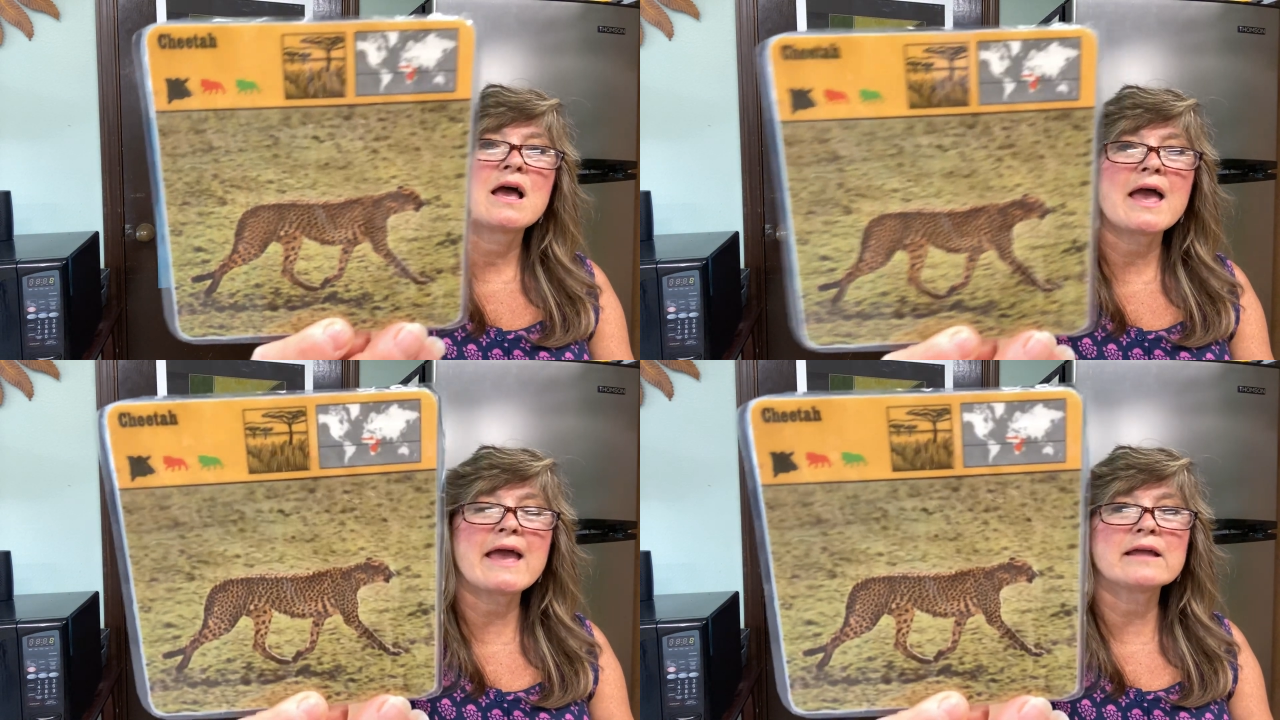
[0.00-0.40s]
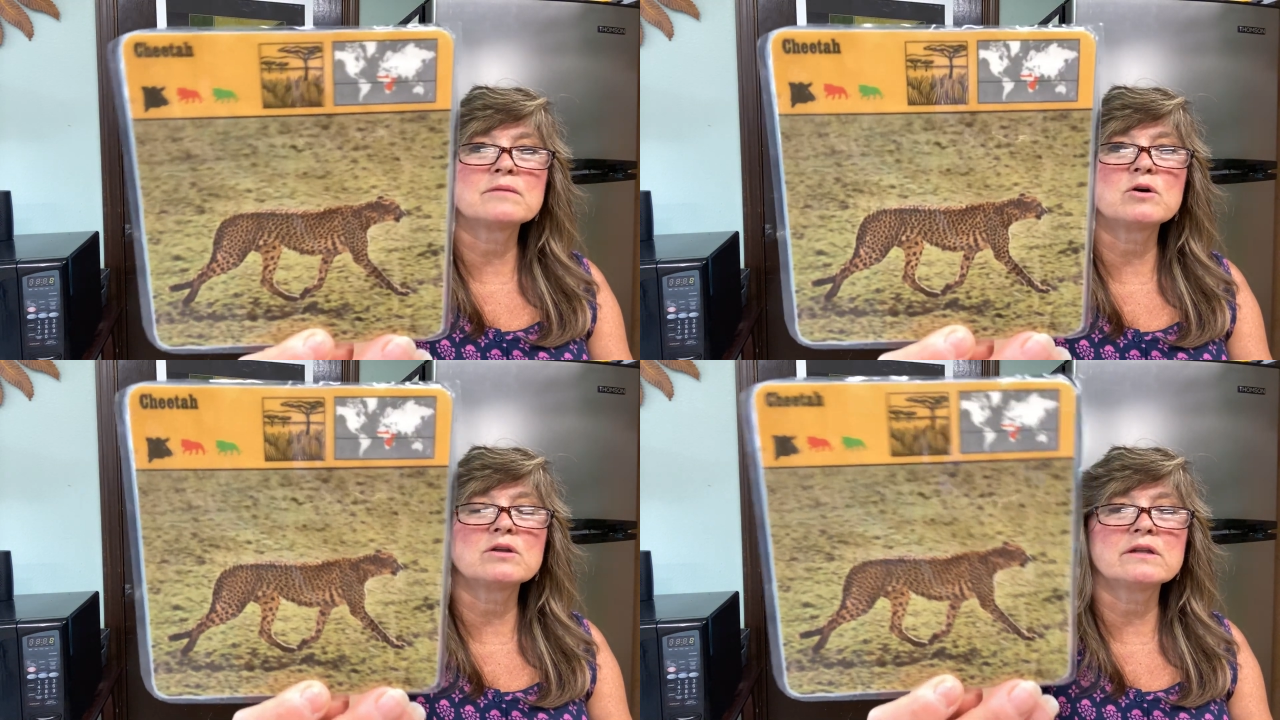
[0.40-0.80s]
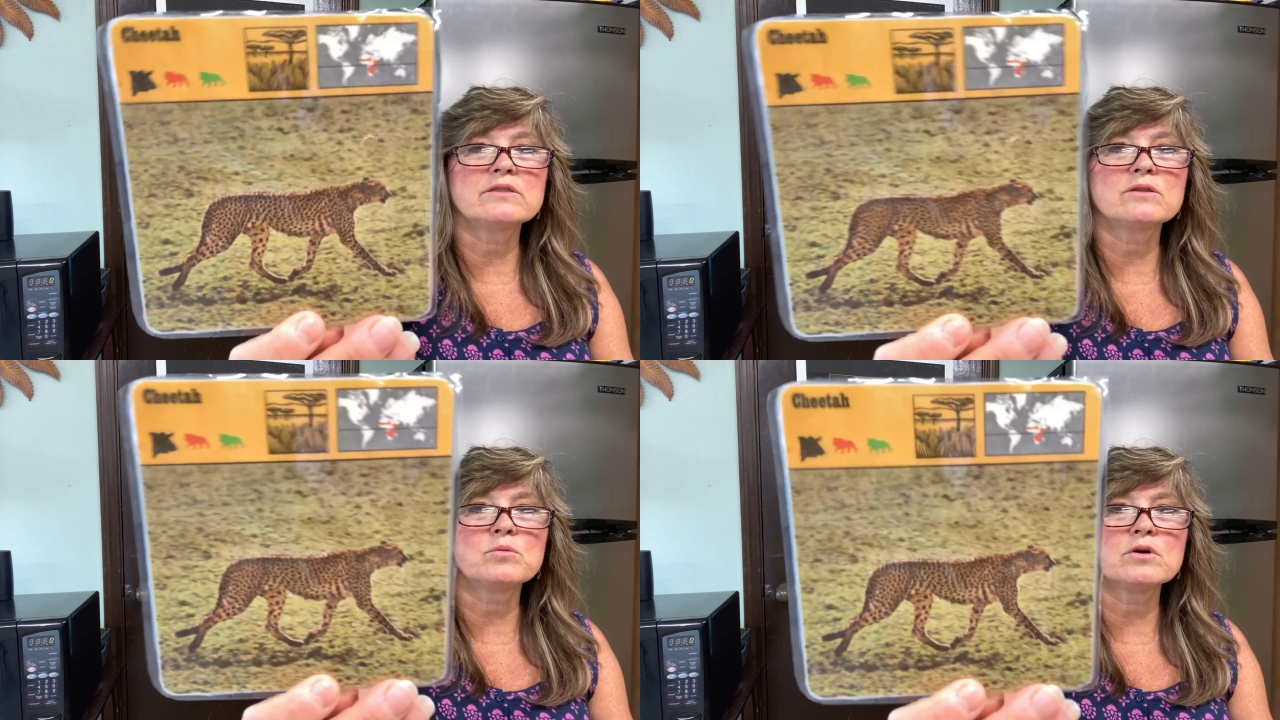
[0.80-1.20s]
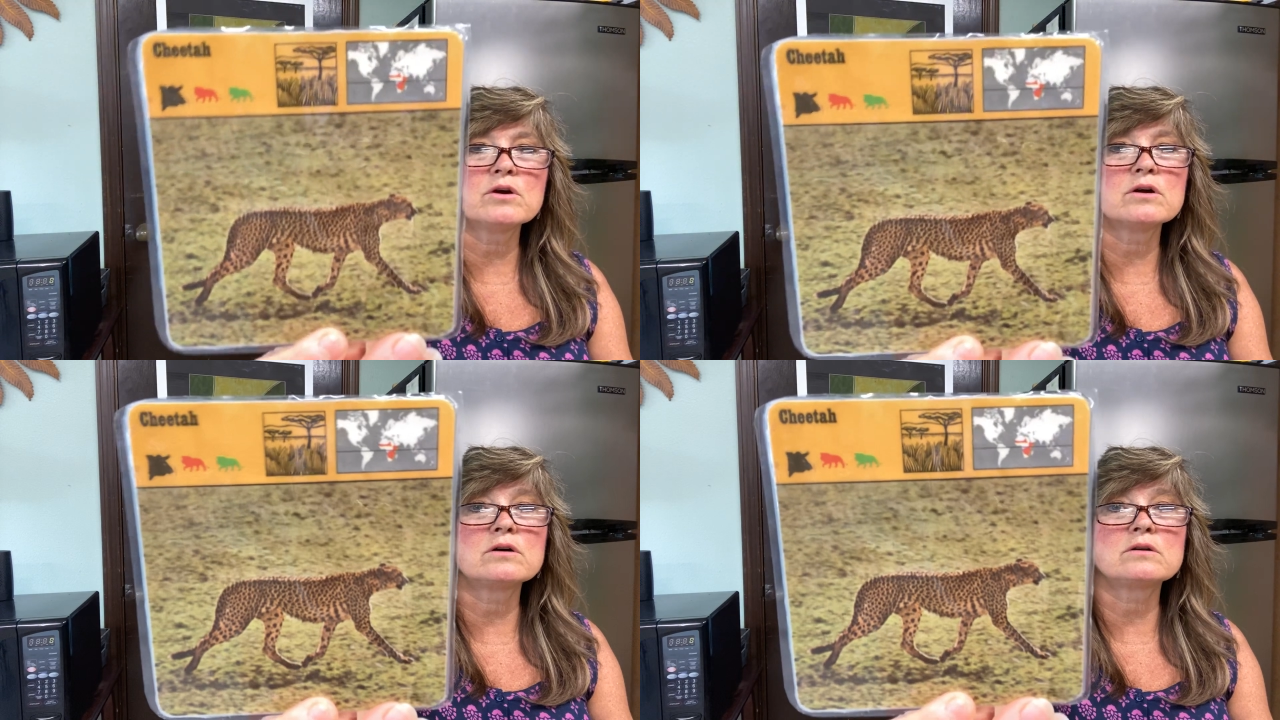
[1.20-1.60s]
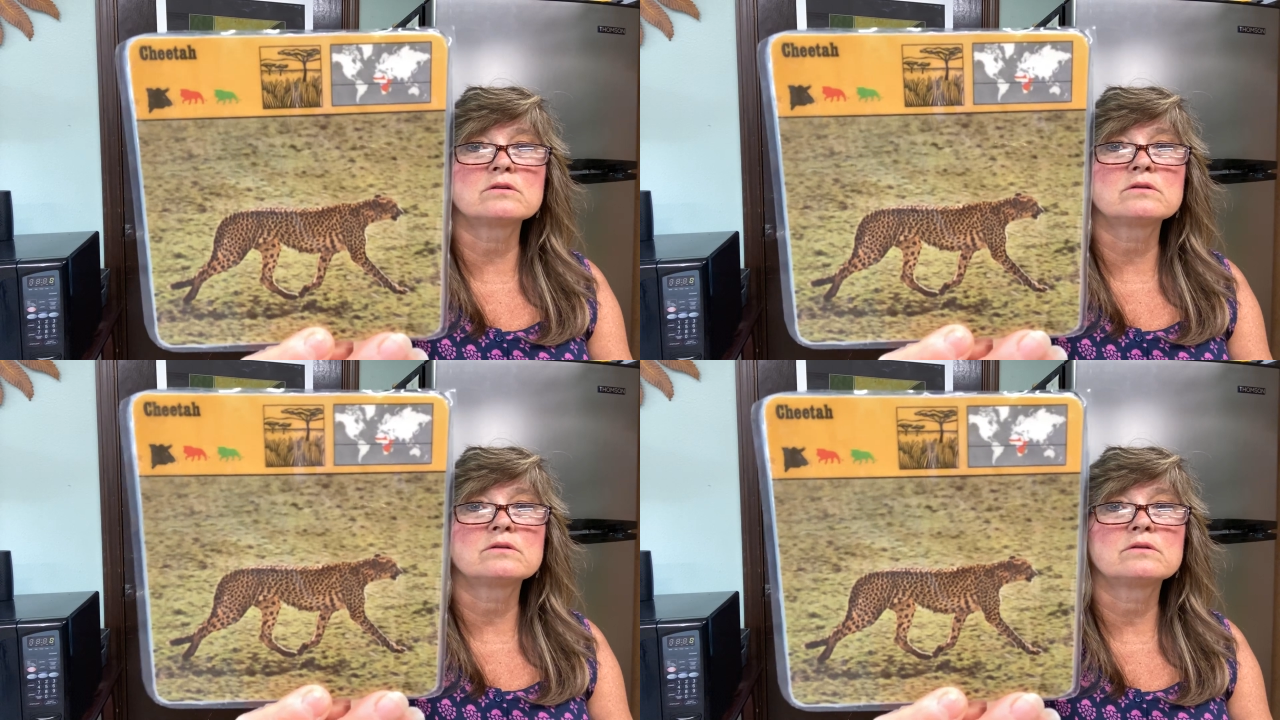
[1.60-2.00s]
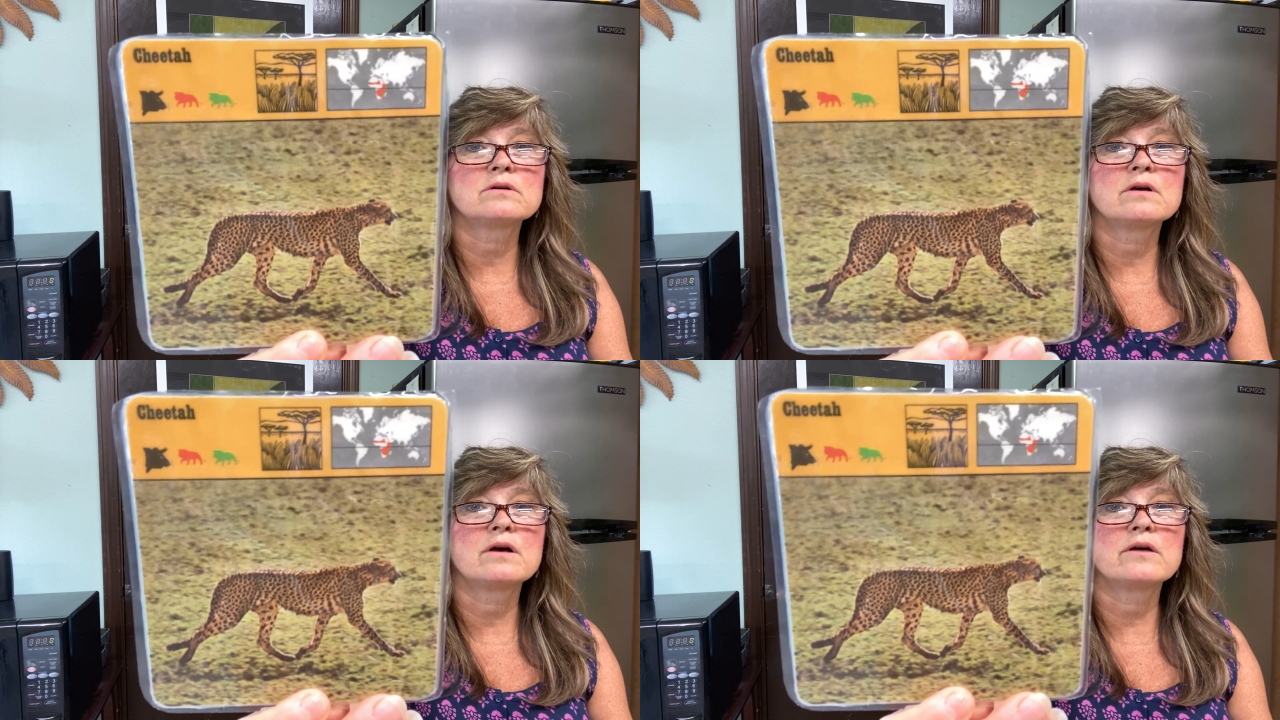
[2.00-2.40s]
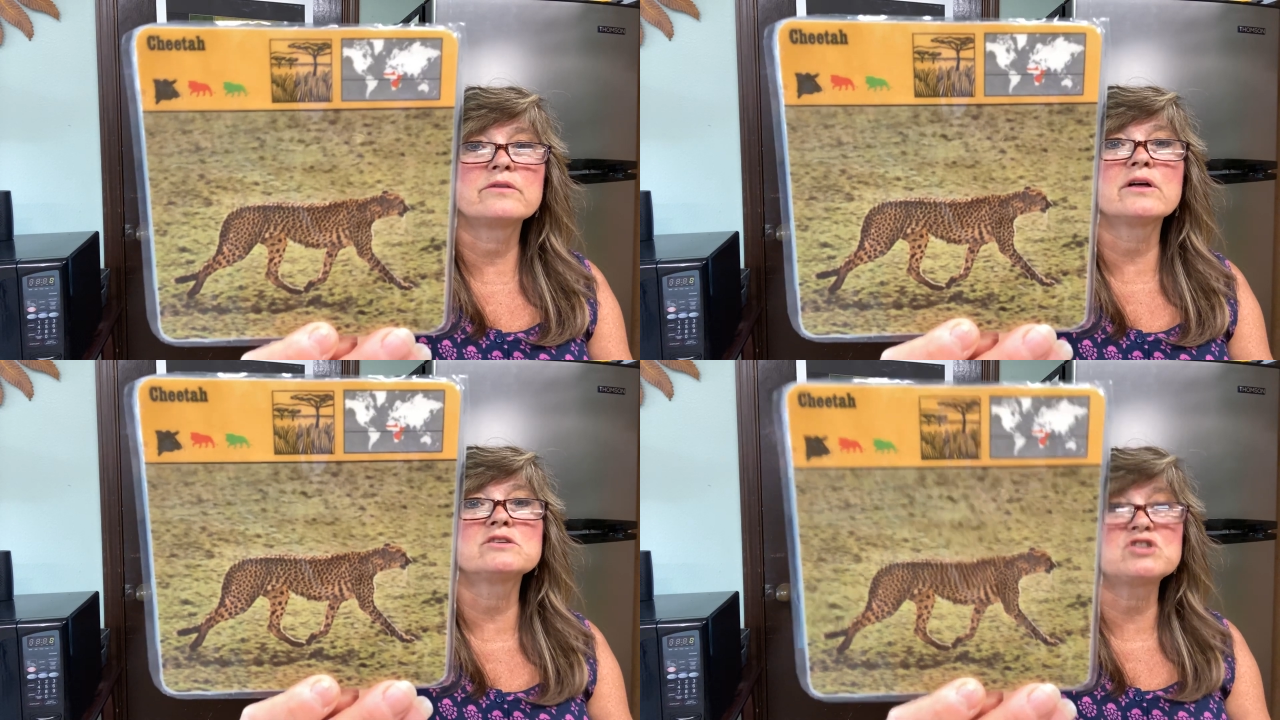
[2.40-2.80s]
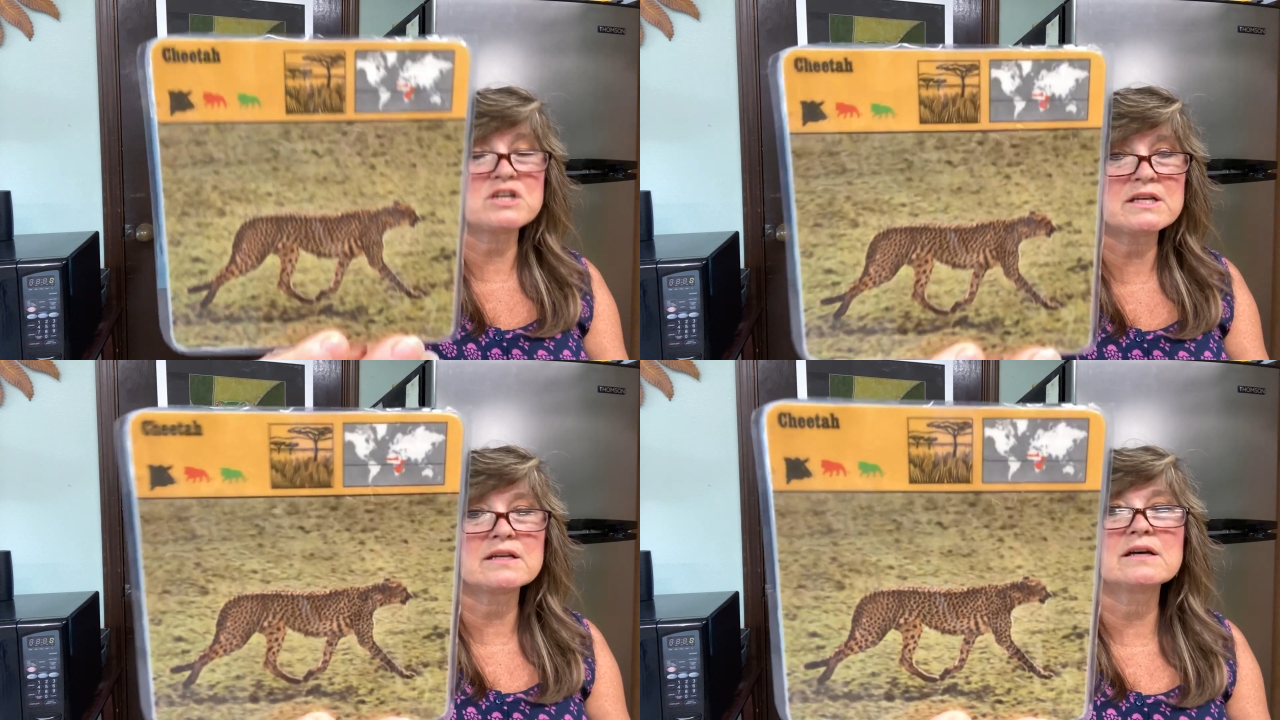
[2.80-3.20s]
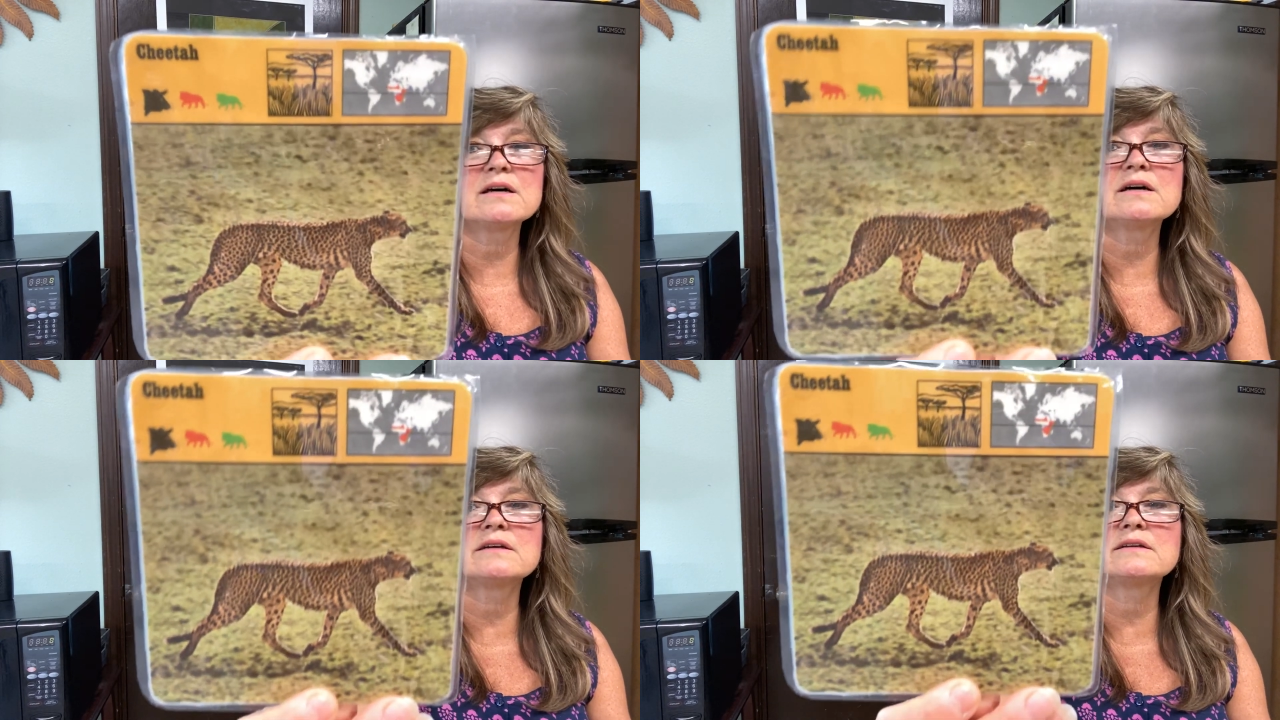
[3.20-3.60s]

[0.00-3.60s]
animal in the world? The cheetah,